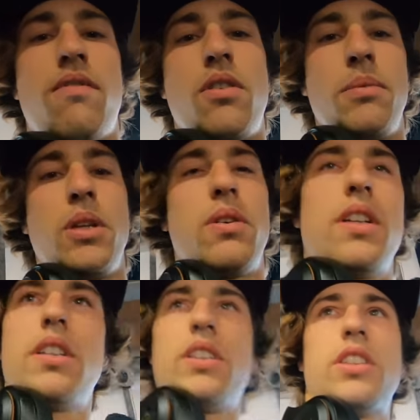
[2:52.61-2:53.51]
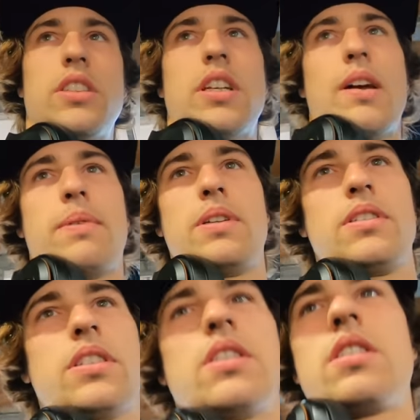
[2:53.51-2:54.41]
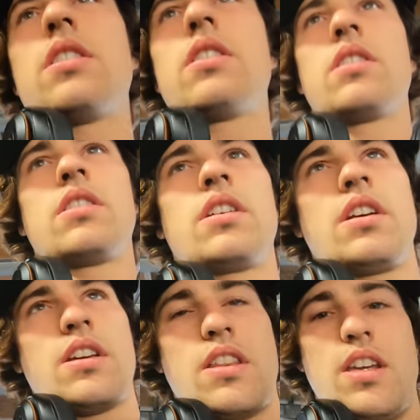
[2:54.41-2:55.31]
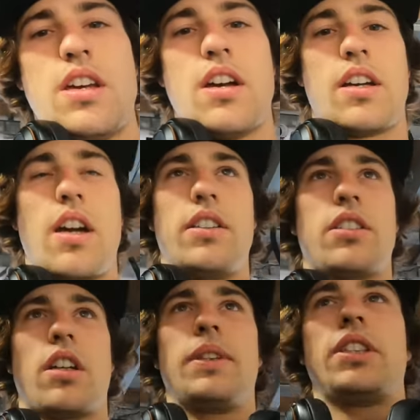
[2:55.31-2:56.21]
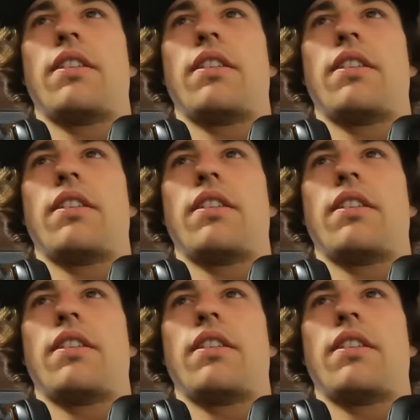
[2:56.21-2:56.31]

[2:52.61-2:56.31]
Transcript: Formula One has just happened. The uh, garage has got to be